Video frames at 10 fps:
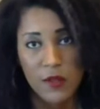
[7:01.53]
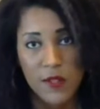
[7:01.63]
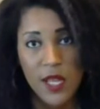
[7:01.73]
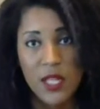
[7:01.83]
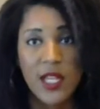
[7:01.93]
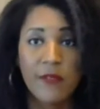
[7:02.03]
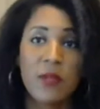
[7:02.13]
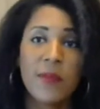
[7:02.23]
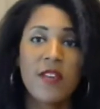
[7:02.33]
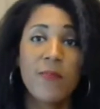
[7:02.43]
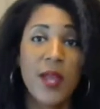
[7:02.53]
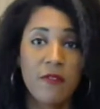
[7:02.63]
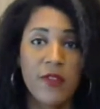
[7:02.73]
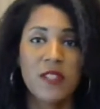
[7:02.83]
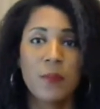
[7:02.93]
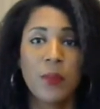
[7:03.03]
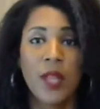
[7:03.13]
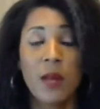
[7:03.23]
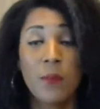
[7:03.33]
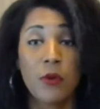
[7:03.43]
It can definitely be a benefit to
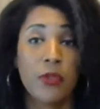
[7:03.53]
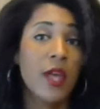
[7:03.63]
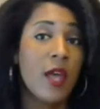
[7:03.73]
blend both